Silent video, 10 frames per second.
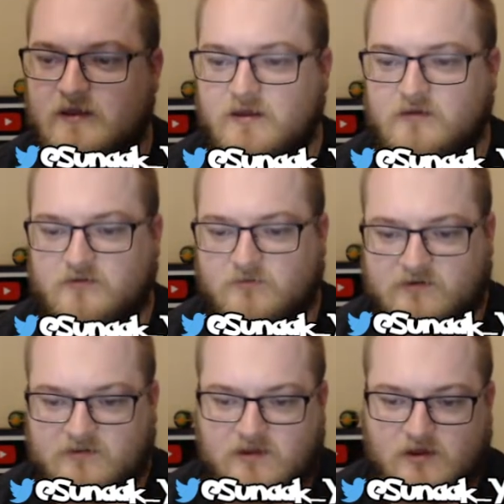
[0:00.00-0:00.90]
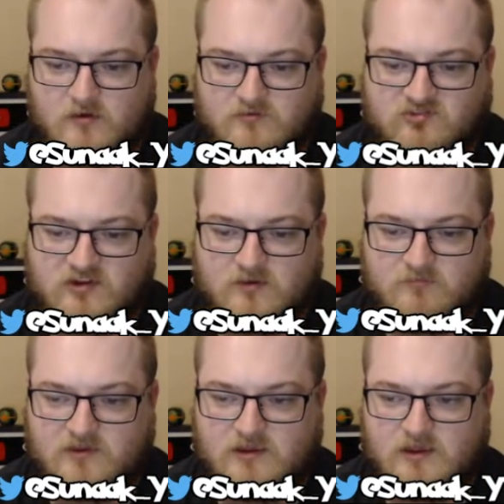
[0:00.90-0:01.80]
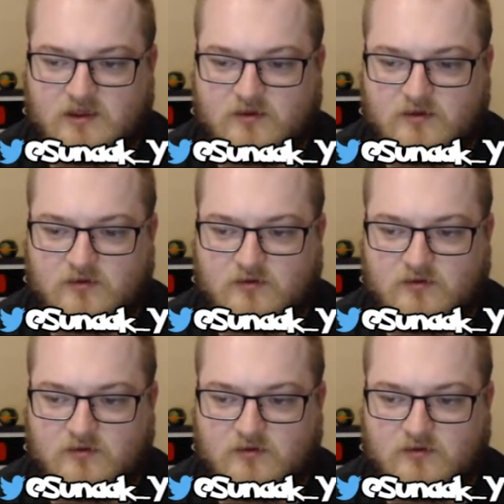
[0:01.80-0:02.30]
So I'm going to send out James again,